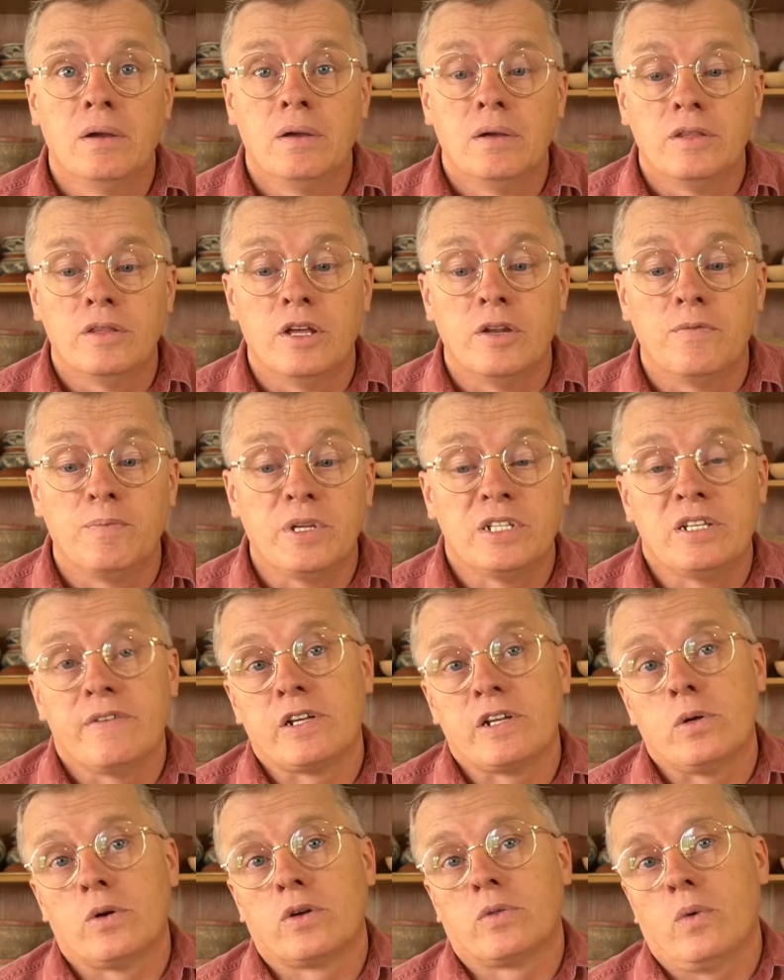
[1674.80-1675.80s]
the Pacific
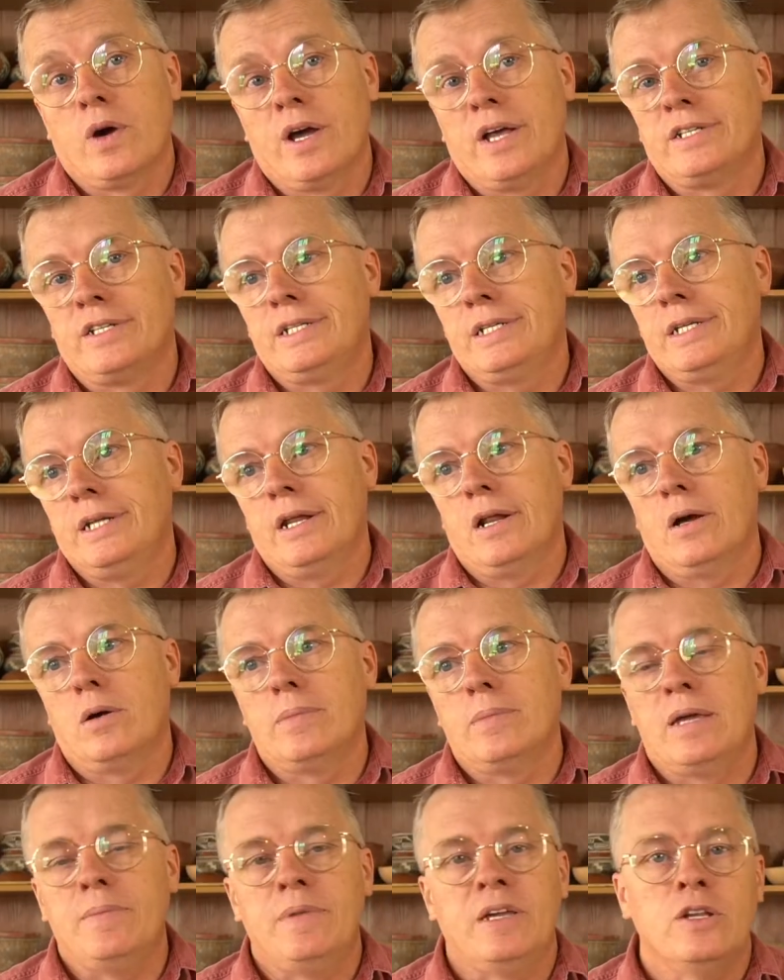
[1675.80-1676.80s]
Northwest, you know,
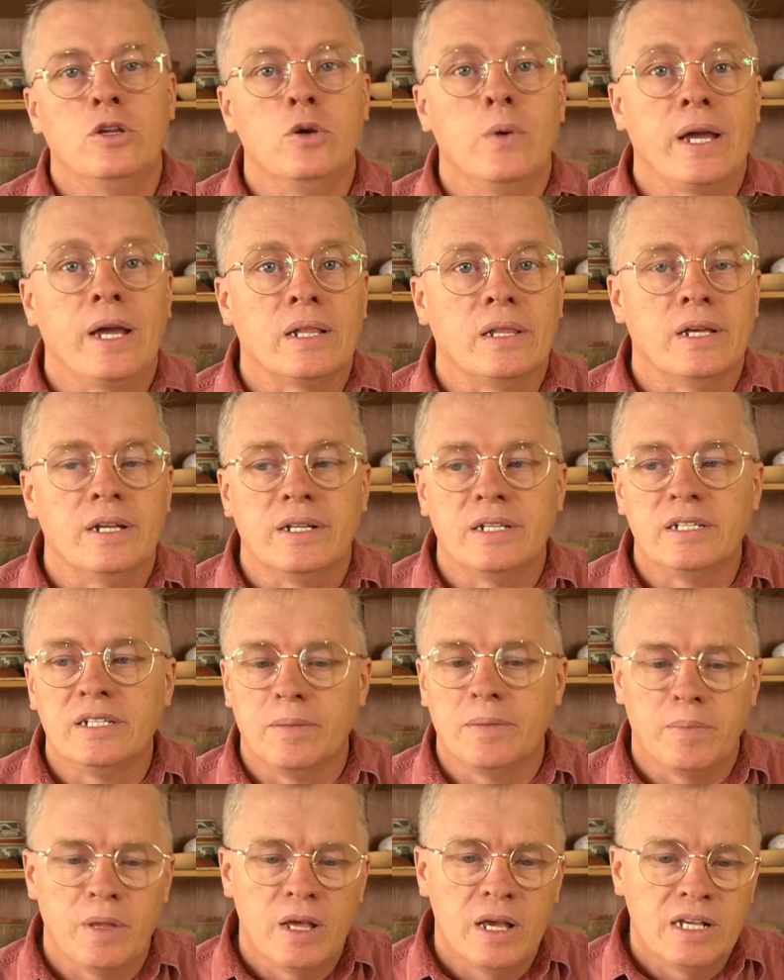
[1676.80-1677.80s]
maybe New England,
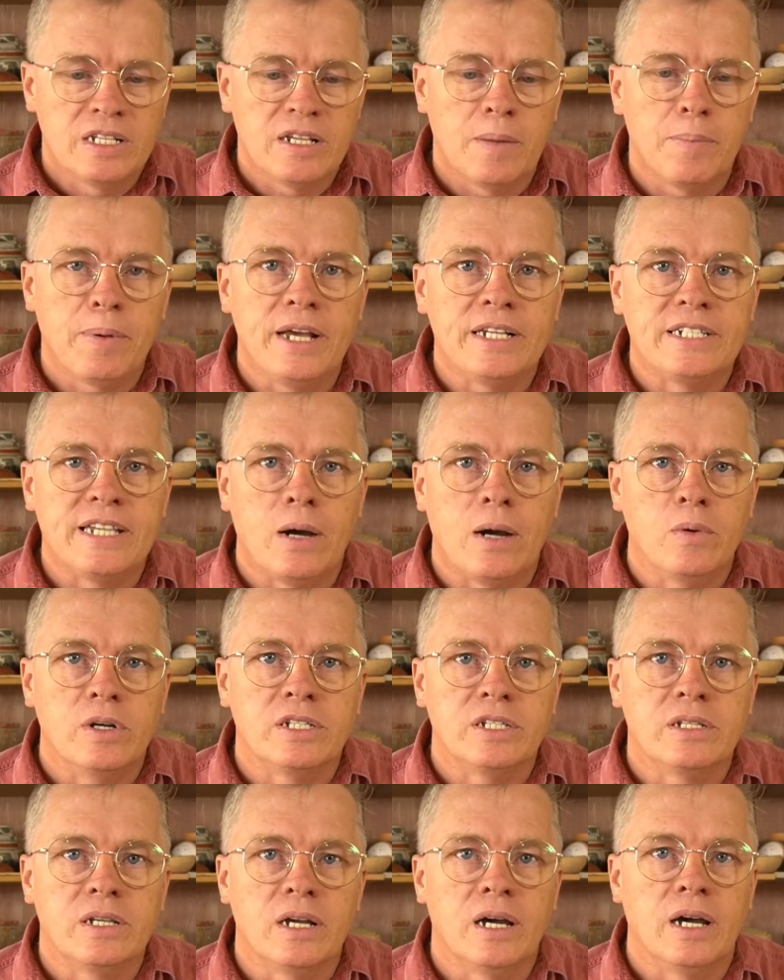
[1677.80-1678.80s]
some someplace that
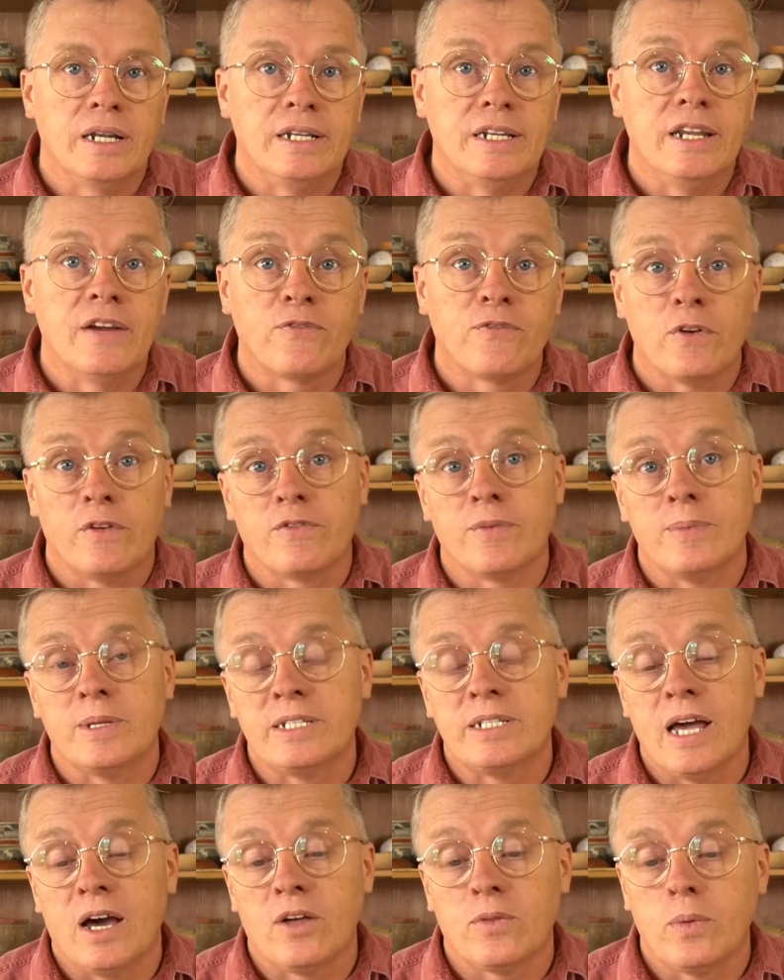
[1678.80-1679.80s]
was uh, different from the
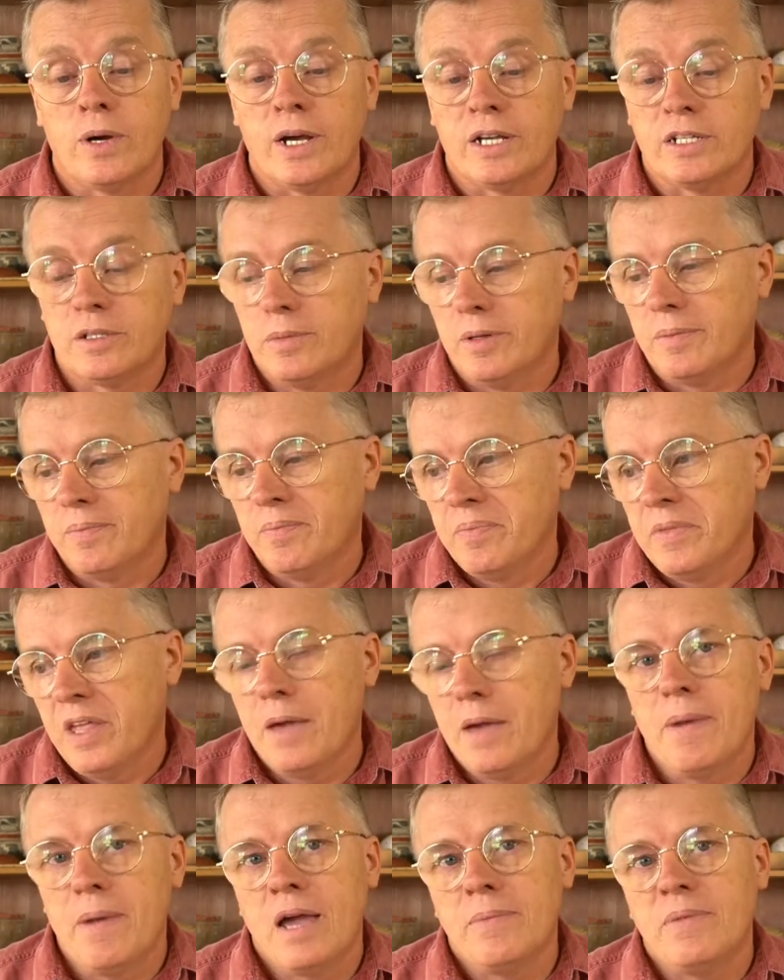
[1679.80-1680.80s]
Southwest. But it
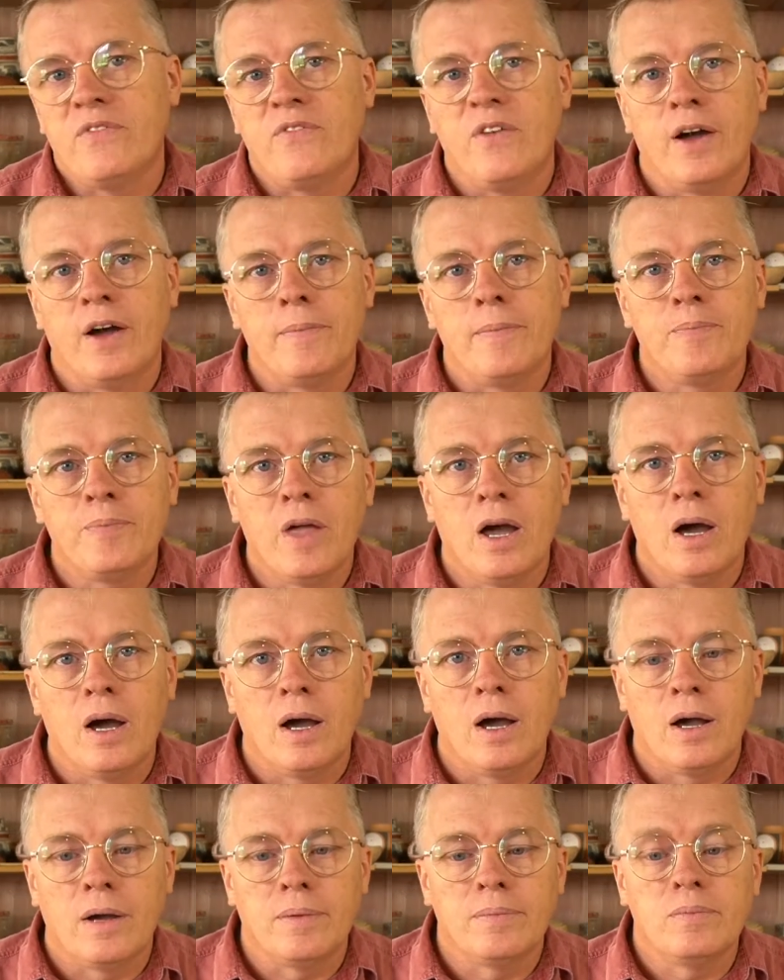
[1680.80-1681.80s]
might be fun.
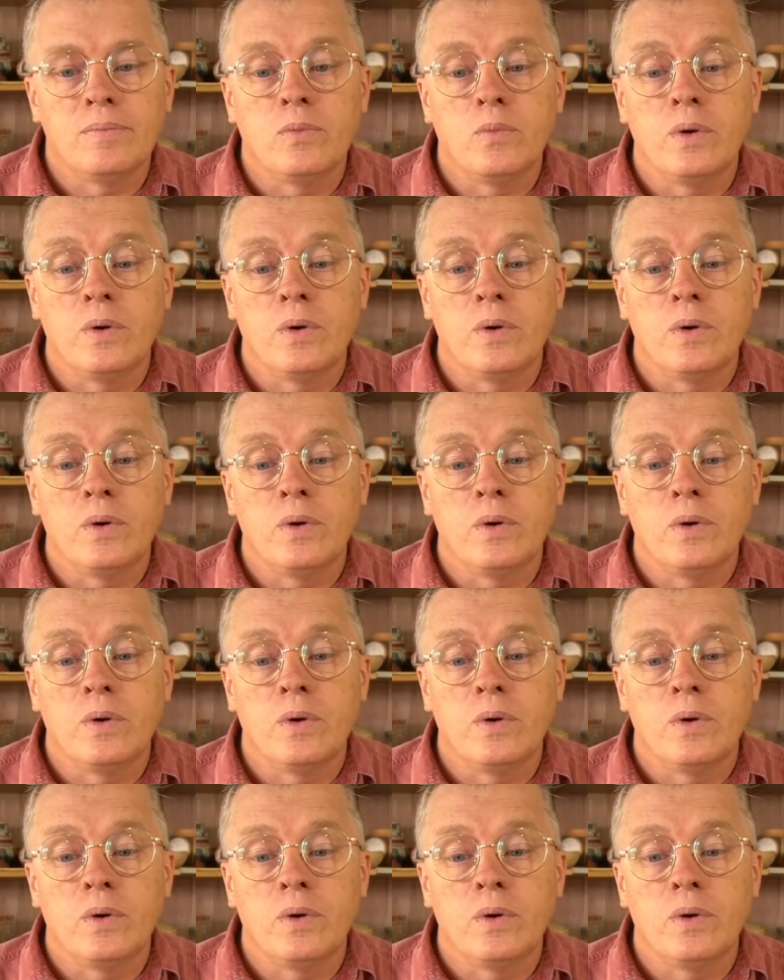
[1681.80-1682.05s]
Uh, we,